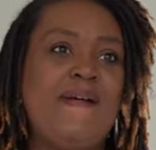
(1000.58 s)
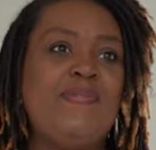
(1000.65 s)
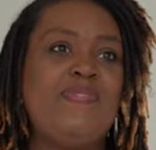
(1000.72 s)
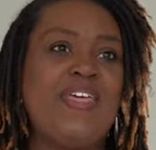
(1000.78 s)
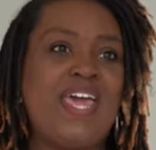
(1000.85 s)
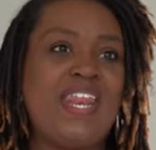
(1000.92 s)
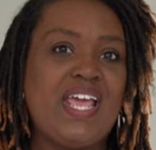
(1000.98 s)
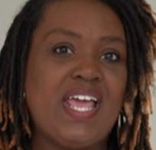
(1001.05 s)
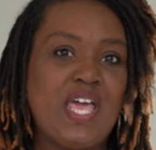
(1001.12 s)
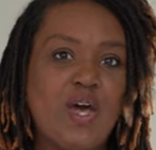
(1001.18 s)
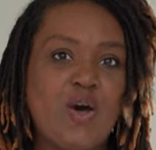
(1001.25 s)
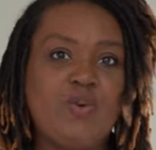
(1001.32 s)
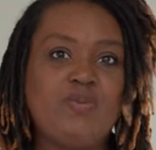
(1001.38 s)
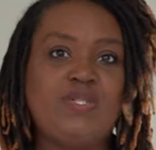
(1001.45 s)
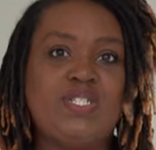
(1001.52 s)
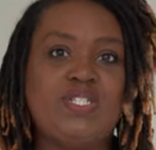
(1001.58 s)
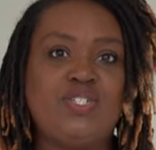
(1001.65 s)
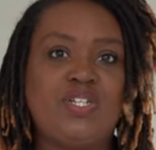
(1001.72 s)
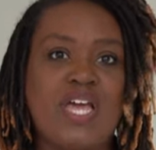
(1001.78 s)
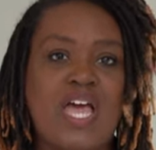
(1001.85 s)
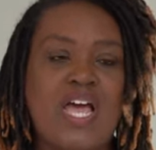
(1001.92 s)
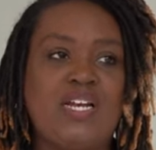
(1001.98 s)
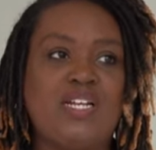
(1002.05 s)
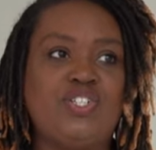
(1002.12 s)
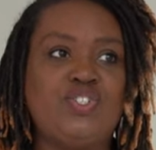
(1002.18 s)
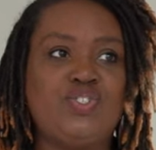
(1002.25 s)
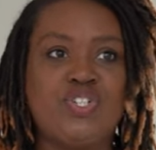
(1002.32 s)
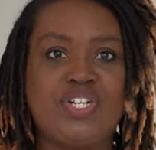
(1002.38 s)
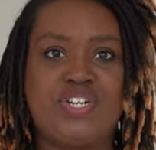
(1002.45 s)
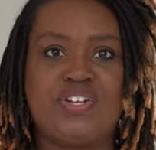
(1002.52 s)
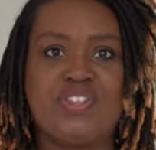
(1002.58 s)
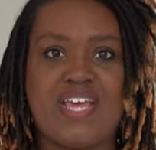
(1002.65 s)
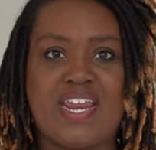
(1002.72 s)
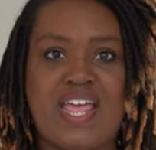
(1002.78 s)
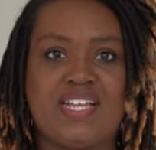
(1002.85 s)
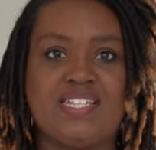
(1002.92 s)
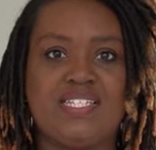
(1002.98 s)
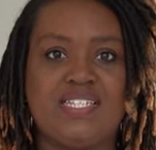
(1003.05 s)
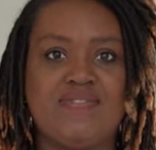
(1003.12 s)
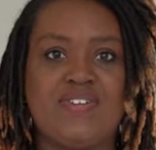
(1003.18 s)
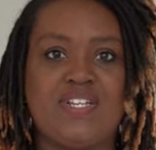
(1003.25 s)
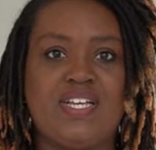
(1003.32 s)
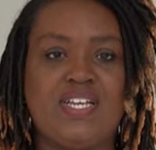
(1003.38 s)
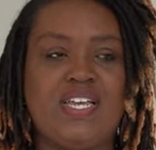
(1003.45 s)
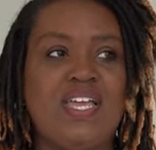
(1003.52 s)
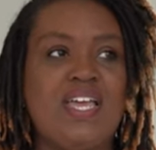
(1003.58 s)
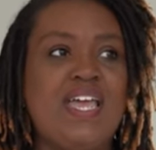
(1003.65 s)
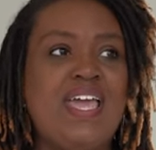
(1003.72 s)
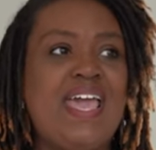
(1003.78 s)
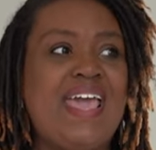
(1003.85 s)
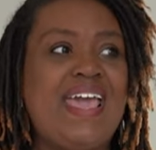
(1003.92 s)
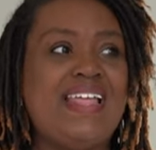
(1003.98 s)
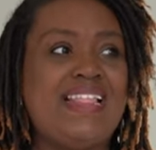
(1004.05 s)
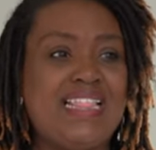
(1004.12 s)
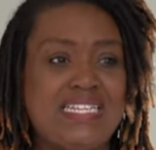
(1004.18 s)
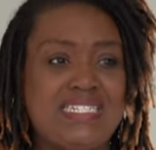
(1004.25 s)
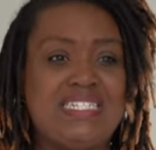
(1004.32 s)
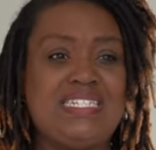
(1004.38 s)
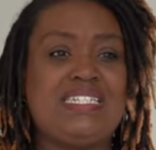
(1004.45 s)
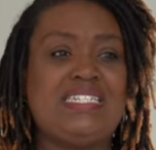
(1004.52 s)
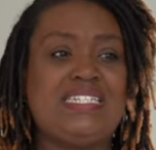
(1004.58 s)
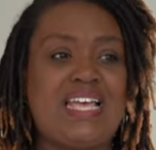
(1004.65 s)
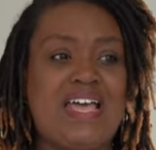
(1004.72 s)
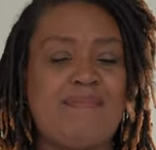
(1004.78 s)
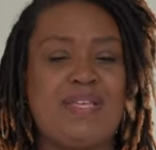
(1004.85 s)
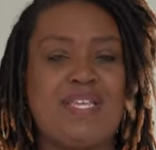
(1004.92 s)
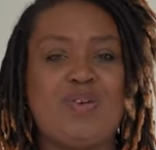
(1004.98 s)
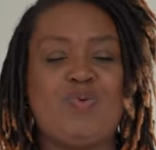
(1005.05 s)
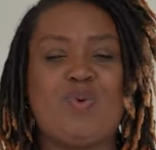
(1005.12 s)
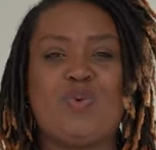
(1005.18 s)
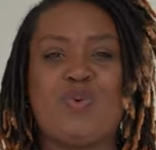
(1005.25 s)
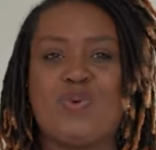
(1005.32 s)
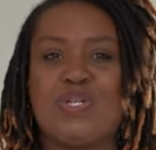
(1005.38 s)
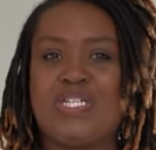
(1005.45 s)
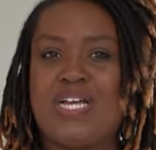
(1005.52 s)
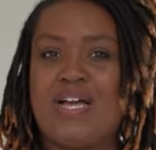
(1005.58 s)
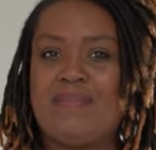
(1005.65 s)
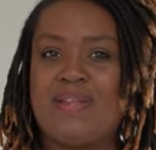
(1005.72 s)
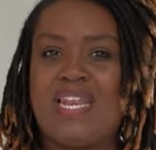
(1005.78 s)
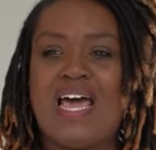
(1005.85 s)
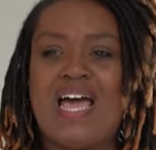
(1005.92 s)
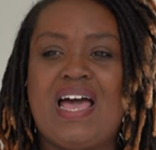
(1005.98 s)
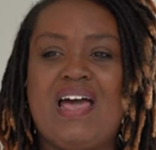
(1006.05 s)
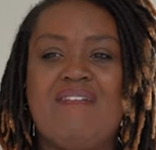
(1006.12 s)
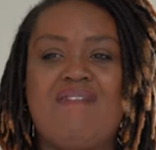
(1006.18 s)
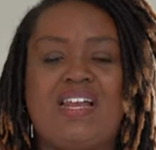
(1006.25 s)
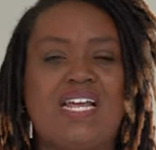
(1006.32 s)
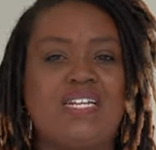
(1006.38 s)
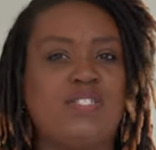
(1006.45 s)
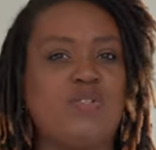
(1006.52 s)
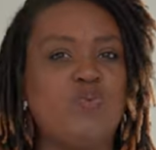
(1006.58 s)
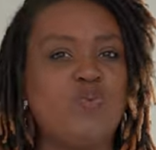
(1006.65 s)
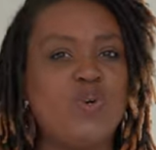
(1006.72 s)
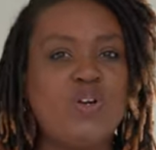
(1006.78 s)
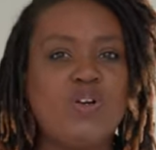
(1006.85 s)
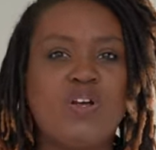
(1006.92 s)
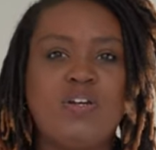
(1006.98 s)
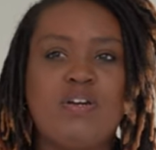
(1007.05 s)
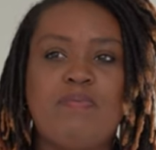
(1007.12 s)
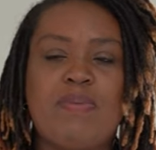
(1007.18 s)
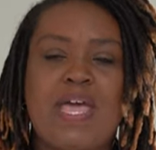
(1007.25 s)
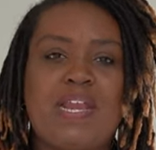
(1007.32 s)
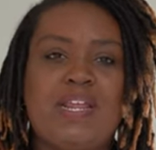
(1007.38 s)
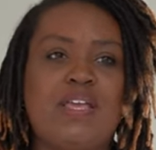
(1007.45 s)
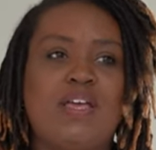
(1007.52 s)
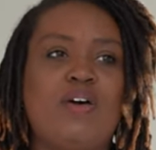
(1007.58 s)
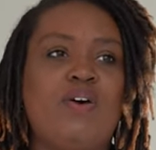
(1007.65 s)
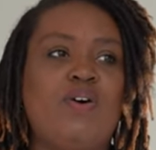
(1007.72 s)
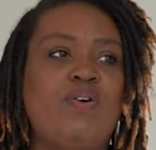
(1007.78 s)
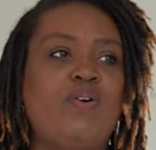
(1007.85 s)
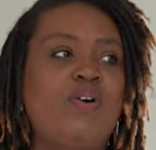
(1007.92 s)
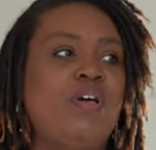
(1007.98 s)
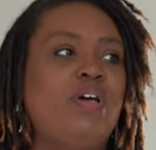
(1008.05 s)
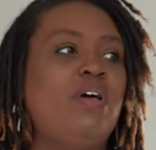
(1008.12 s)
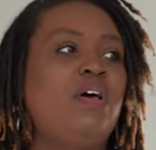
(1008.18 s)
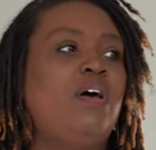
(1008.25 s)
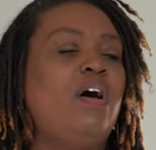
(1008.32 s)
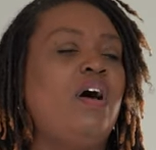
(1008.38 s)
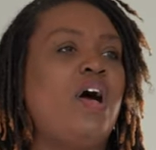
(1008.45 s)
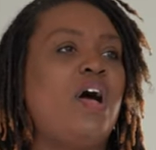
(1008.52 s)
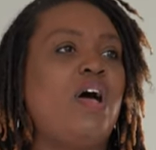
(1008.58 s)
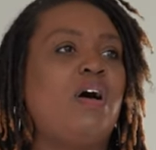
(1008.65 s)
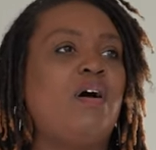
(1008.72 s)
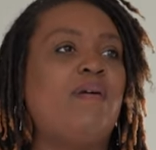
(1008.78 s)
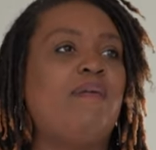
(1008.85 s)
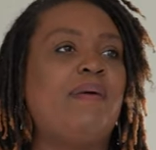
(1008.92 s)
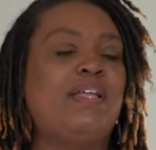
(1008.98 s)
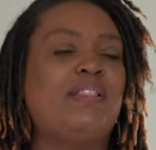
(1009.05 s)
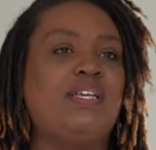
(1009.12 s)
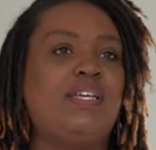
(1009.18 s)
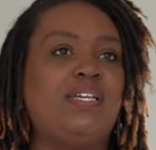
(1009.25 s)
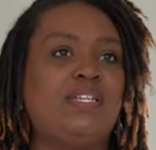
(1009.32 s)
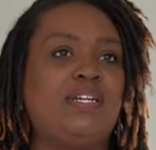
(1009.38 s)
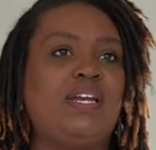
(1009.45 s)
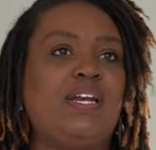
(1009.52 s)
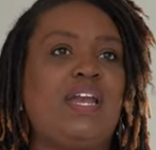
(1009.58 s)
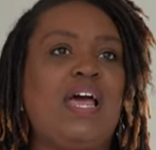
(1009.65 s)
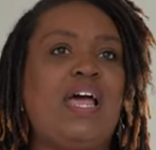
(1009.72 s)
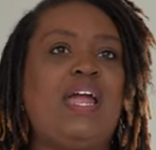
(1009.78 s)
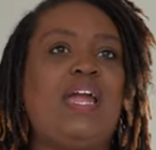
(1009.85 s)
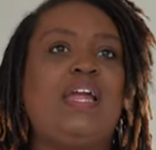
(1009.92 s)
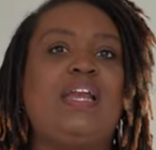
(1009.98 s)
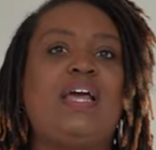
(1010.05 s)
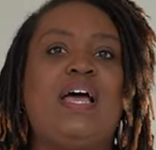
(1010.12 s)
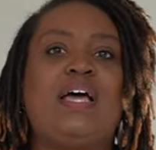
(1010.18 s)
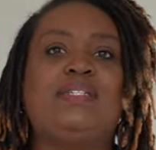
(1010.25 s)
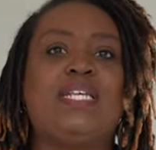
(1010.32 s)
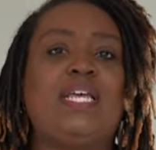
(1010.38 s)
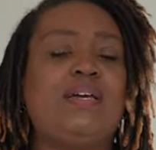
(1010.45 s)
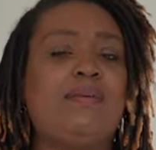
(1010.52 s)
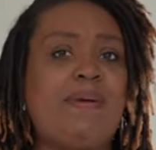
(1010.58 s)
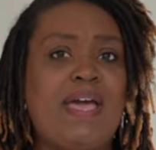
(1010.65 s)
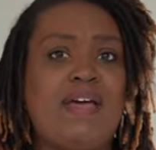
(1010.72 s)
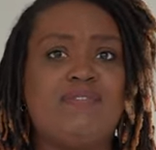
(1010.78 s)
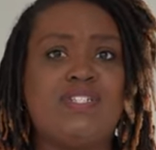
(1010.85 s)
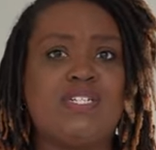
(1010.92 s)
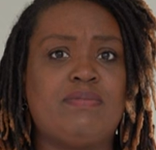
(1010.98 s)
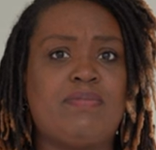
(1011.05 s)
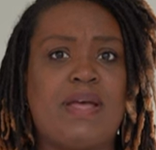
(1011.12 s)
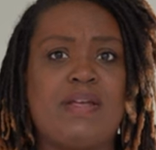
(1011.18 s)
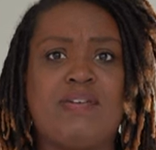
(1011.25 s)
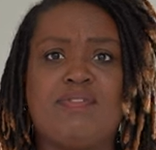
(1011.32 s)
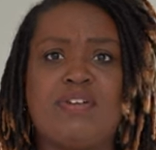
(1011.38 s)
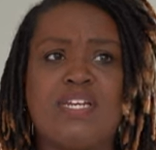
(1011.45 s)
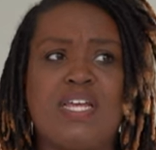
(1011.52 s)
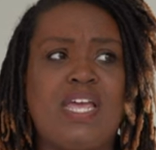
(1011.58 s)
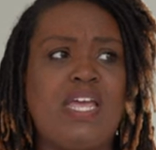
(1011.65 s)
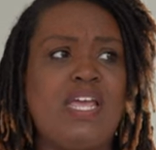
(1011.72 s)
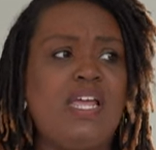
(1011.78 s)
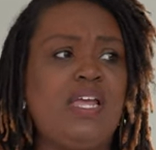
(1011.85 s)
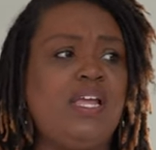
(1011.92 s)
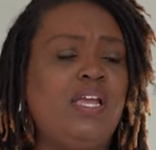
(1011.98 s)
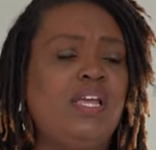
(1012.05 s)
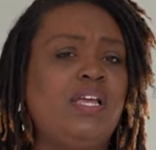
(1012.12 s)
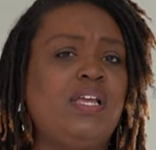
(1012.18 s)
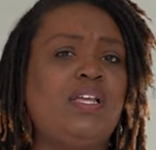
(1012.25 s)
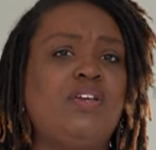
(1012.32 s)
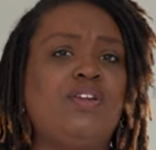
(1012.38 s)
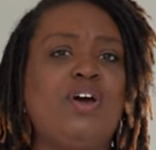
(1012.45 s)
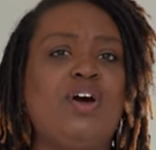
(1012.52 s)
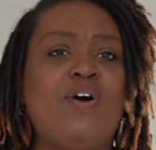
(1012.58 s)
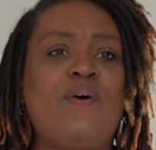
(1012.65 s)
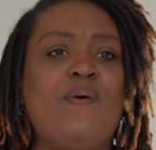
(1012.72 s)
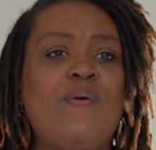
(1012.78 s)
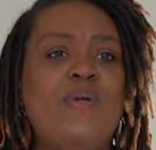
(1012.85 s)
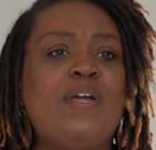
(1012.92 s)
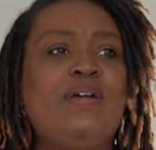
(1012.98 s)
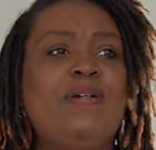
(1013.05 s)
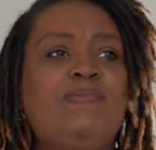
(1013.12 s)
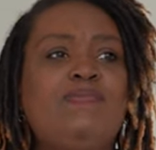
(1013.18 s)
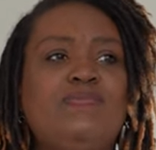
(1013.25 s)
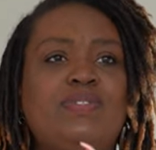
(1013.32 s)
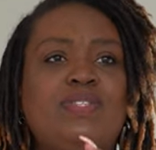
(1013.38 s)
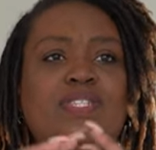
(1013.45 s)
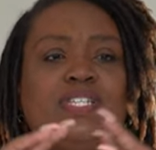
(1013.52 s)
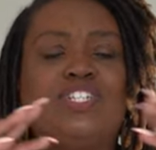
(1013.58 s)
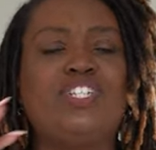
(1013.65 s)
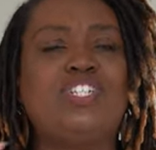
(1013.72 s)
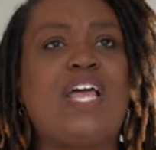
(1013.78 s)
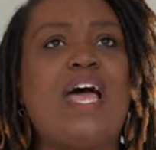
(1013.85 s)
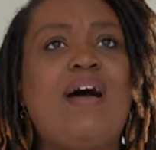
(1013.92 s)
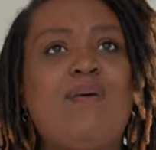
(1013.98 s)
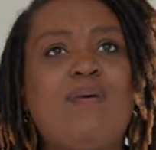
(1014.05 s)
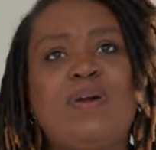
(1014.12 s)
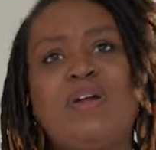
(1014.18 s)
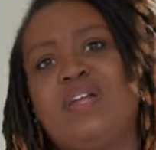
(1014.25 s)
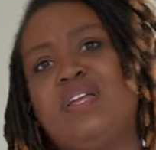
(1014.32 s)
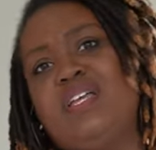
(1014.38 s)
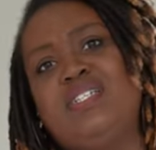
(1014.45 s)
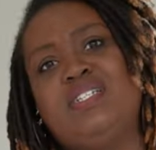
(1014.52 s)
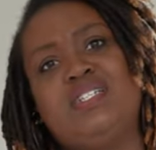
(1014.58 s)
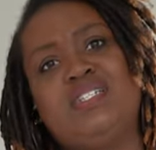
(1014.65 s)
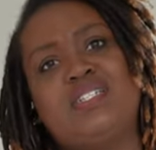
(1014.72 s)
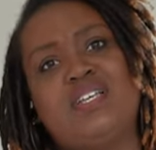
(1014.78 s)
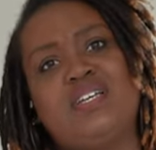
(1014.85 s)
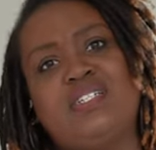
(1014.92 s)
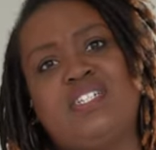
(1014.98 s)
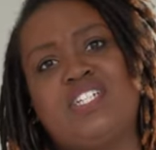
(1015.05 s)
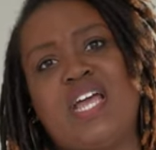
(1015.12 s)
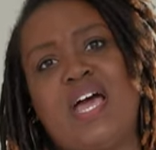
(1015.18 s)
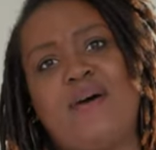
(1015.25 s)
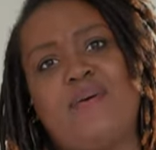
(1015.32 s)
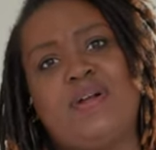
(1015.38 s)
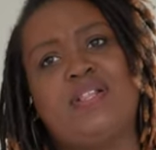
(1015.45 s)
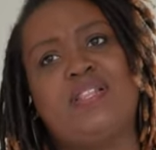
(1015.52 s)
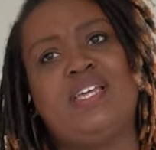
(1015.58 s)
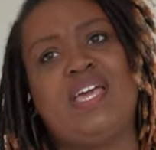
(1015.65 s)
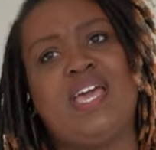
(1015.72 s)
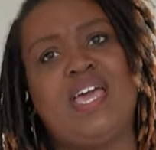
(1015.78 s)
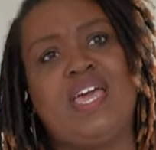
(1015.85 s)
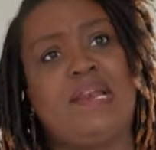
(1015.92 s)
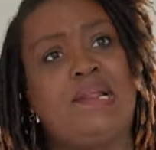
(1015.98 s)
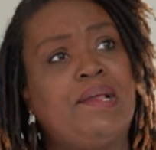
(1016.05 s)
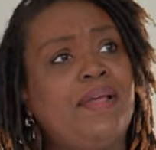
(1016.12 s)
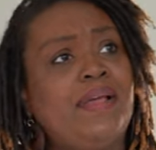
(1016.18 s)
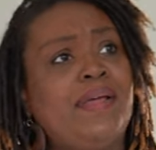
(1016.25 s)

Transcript: that help to kind of trigger that activity. And this is the time of year where we really come alive. I like to work on the patio. At the end of the night, I take a bath just about every day. You know, the shower is a shower that